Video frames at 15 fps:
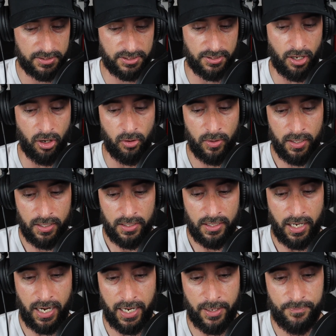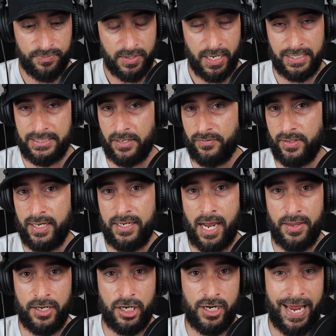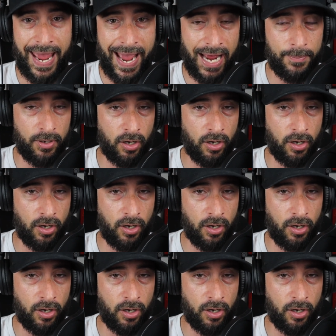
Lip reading: So definitely a guy that you're going to add,